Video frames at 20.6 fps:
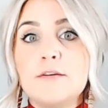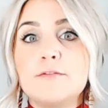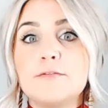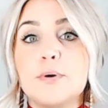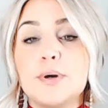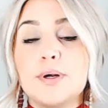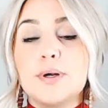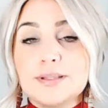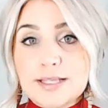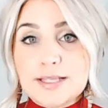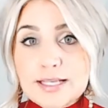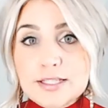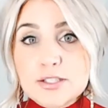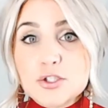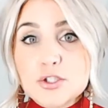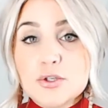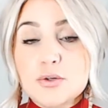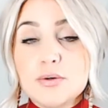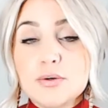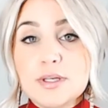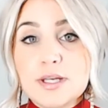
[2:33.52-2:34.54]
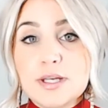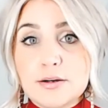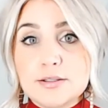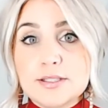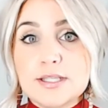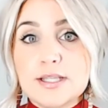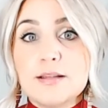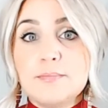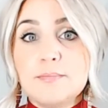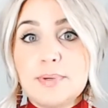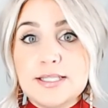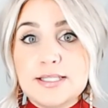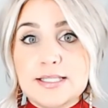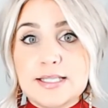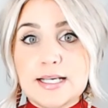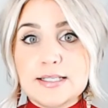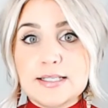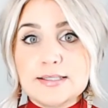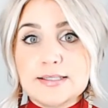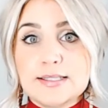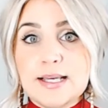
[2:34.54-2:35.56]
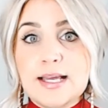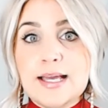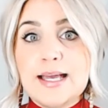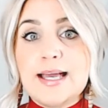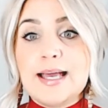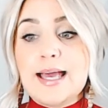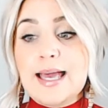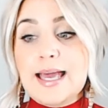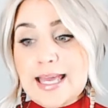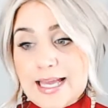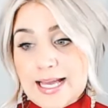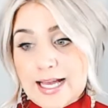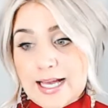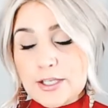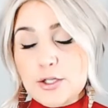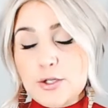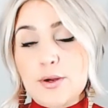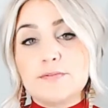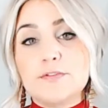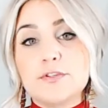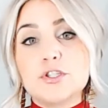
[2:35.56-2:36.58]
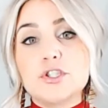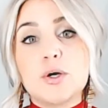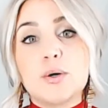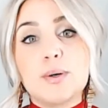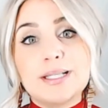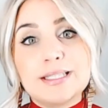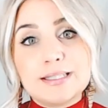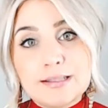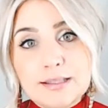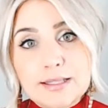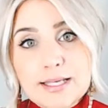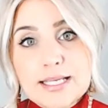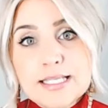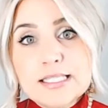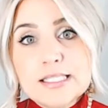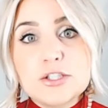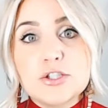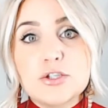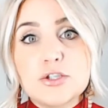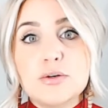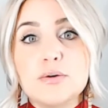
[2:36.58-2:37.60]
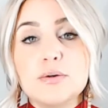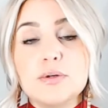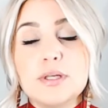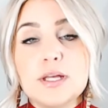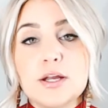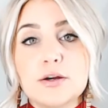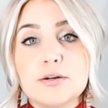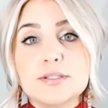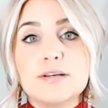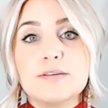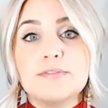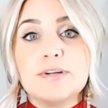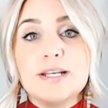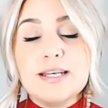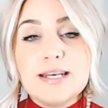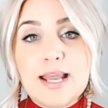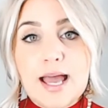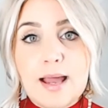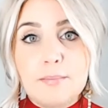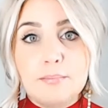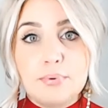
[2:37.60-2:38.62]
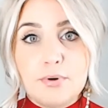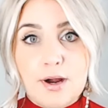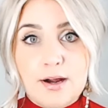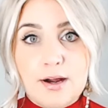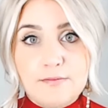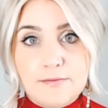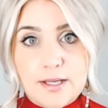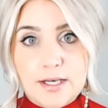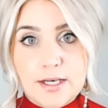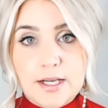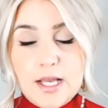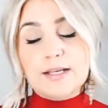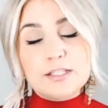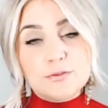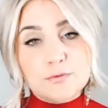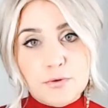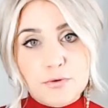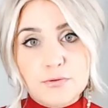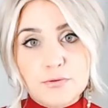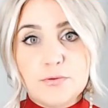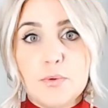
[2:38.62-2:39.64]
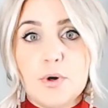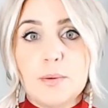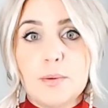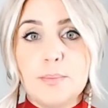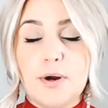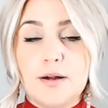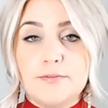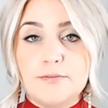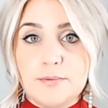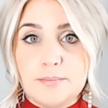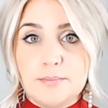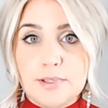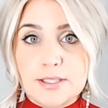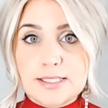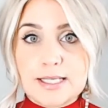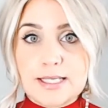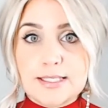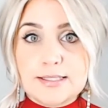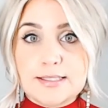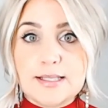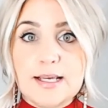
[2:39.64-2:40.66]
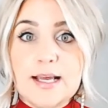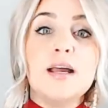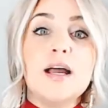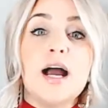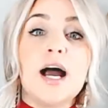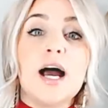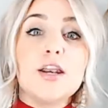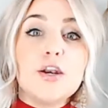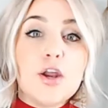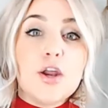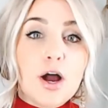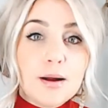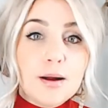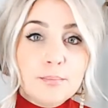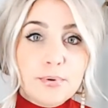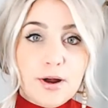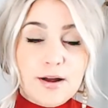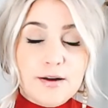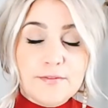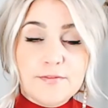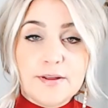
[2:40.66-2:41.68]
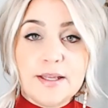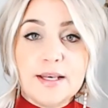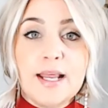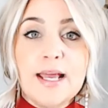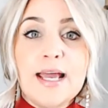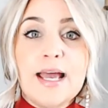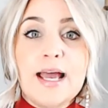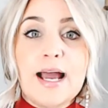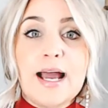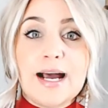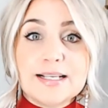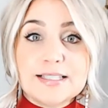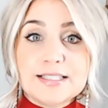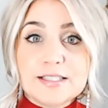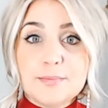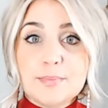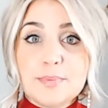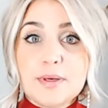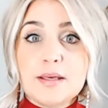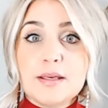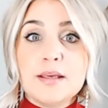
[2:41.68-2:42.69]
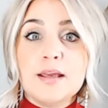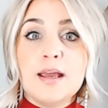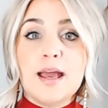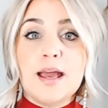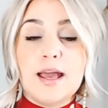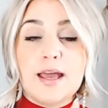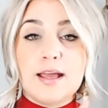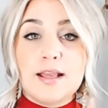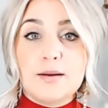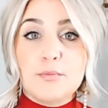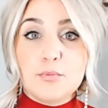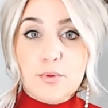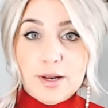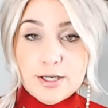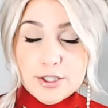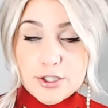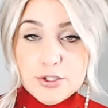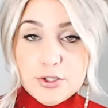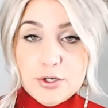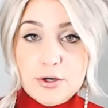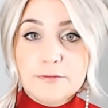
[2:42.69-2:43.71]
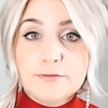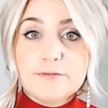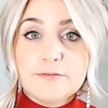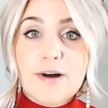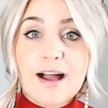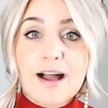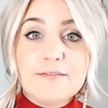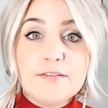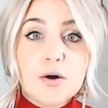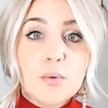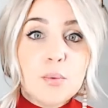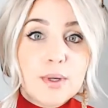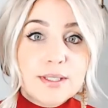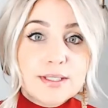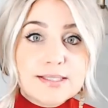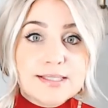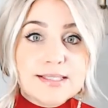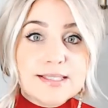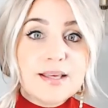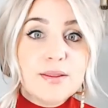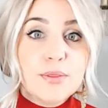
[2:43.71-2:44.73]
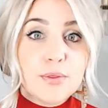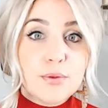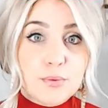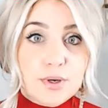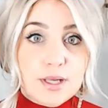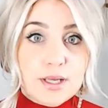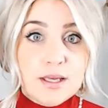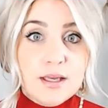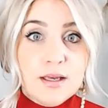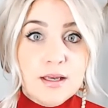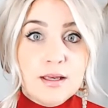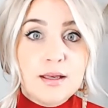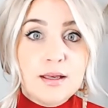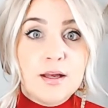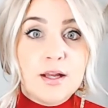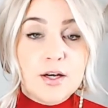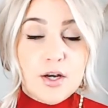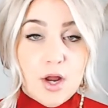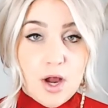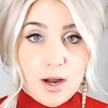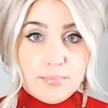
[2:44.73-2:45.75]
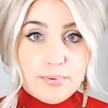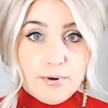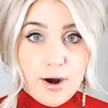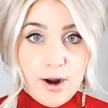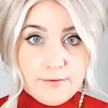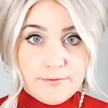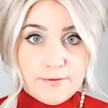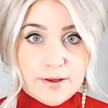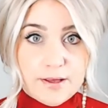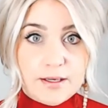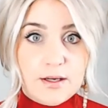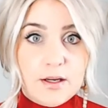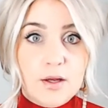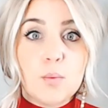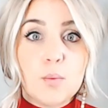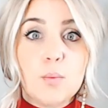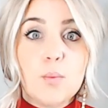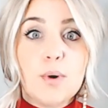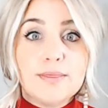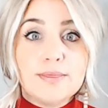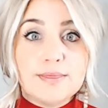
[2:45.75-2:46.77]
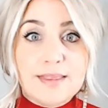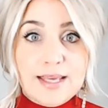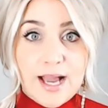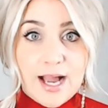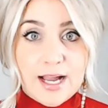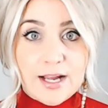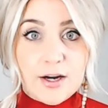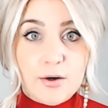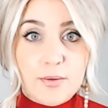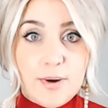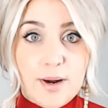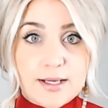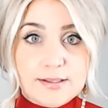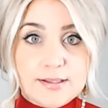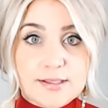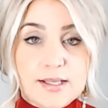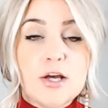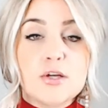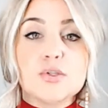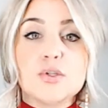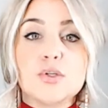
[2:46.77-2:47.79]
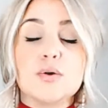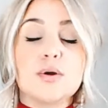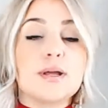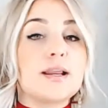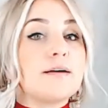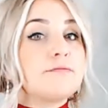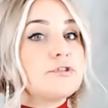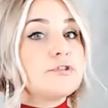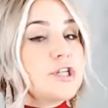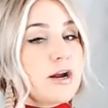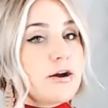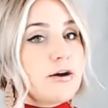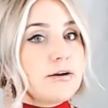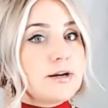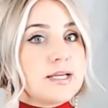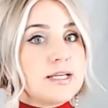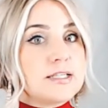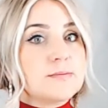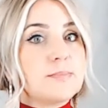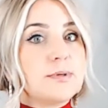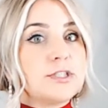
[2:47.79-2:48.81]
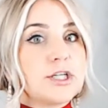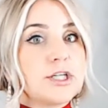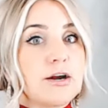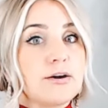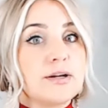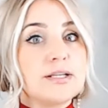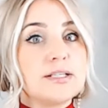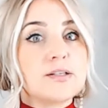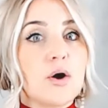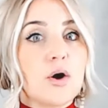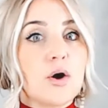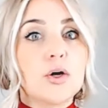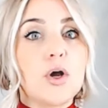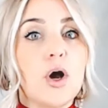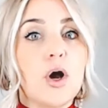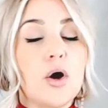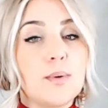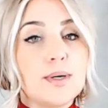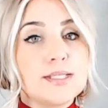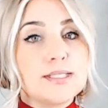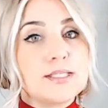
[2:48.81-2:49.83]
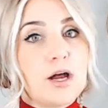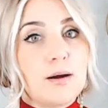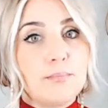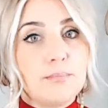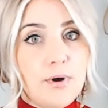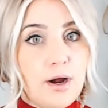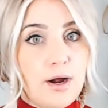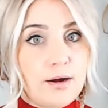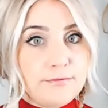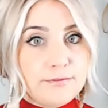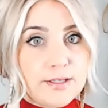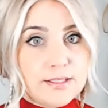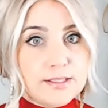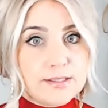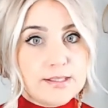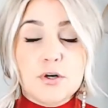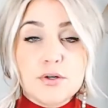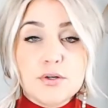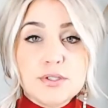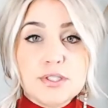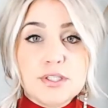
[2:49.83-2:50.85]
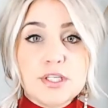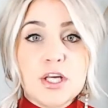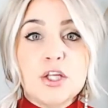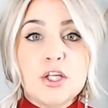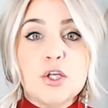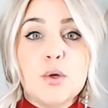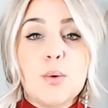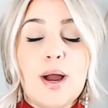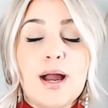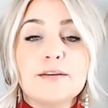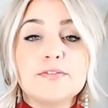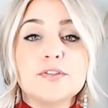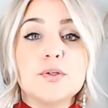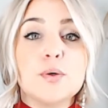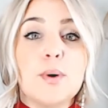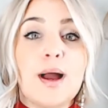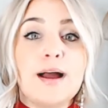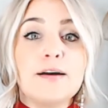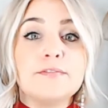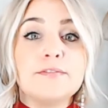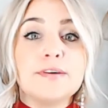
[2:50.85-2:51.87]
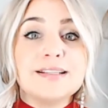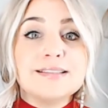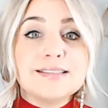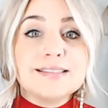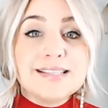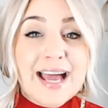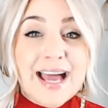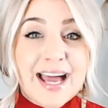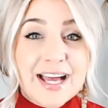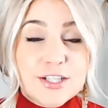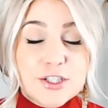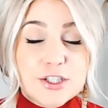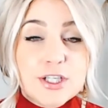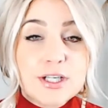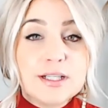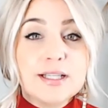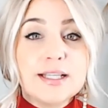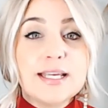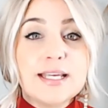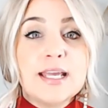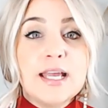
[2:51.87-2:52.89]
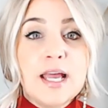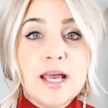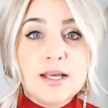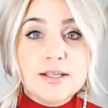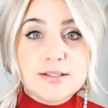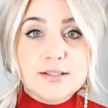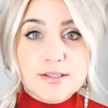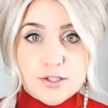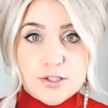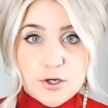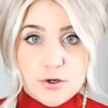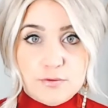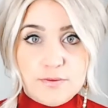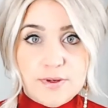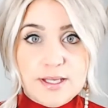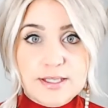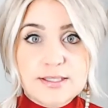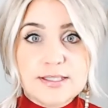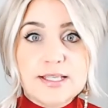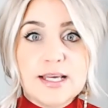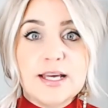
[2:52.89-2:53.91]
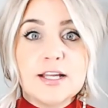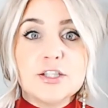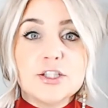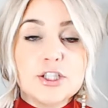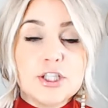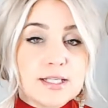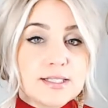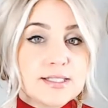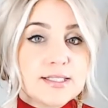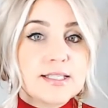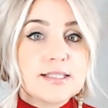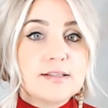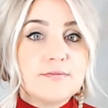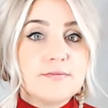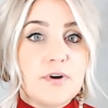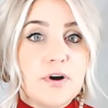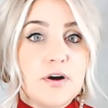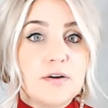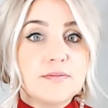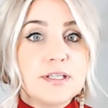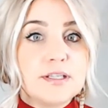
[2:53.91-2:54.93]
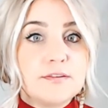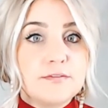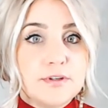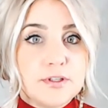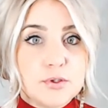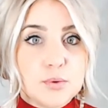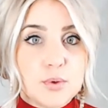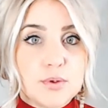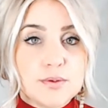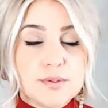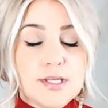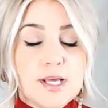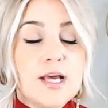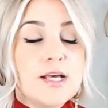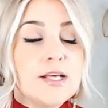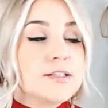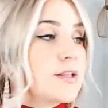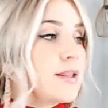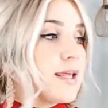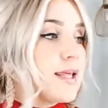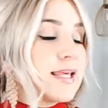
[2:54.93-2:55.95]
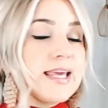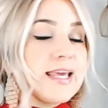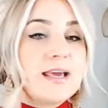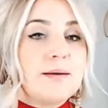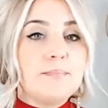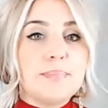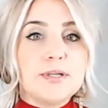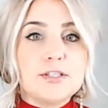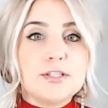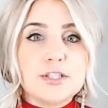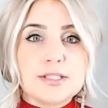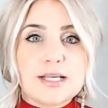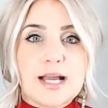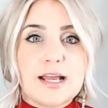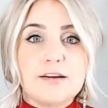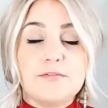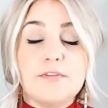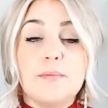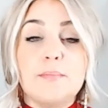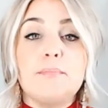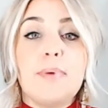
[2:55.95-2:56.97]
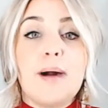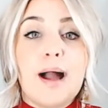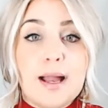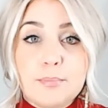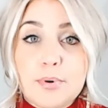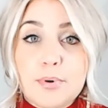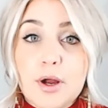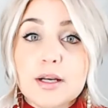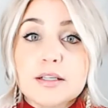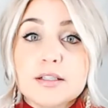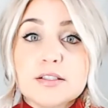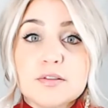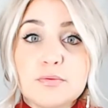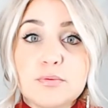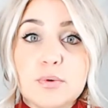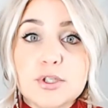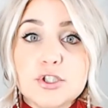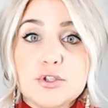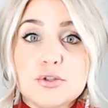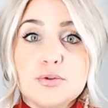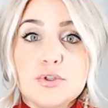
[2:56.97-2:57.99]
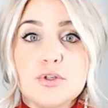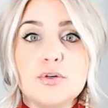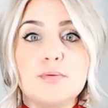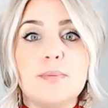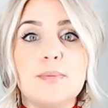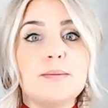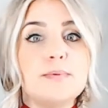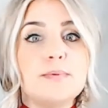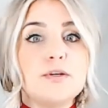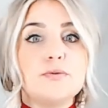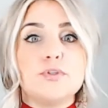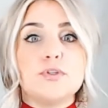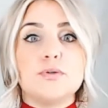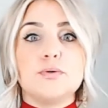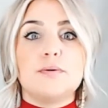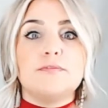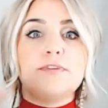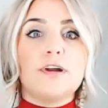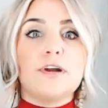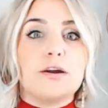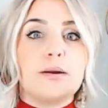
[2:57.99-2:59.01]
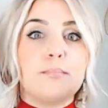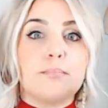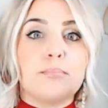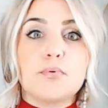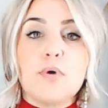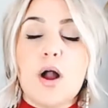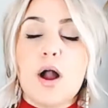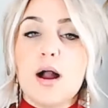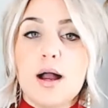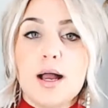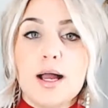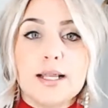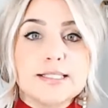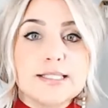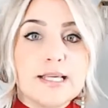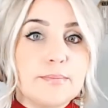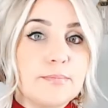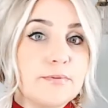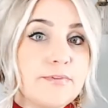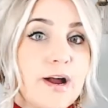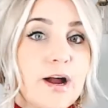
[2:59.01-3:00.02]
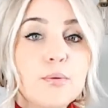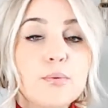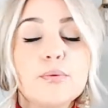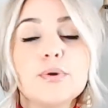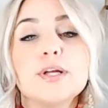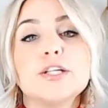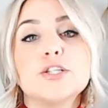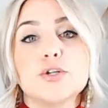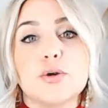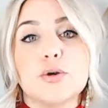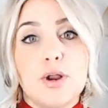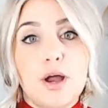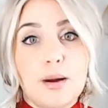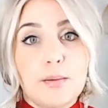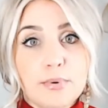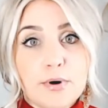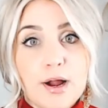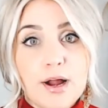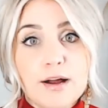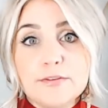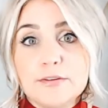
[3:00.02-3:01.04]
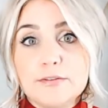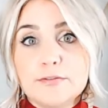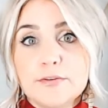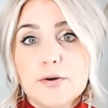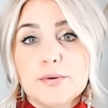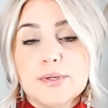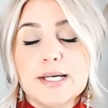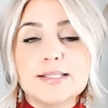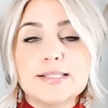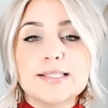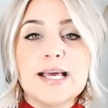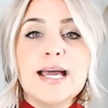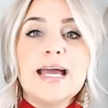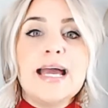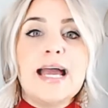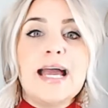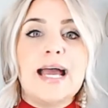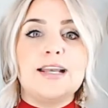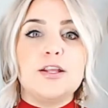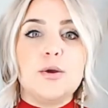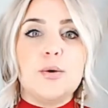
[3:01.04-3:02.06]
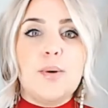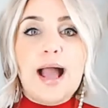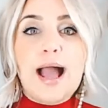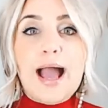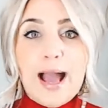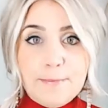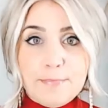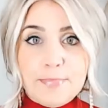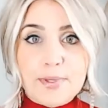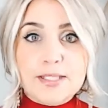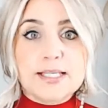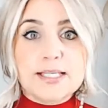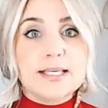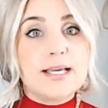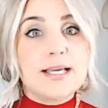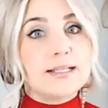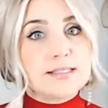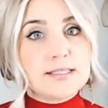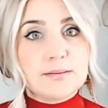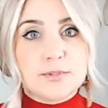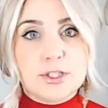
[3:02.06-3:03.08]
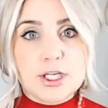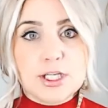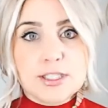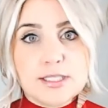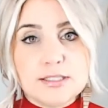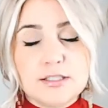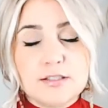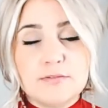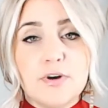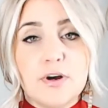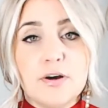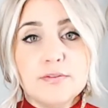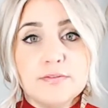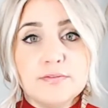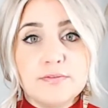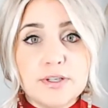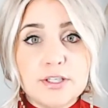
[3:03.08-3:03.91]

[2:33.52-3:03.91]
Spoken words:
for at least 2 years in the business, and you have to show at least 2 years of a net profit. That's for a for-profit business. A nonprofit has to be a registered 501c3 nonprofit with the IRS. So you can have charities, but charities aren't always nonprofits. First, you have to have intentionally serviced justice-involved individuals. So they can't be just kind of a byproduct of what you do. Maybe you do a very broad type of outreach or nonprofit focus, and you happen to get some justice-involved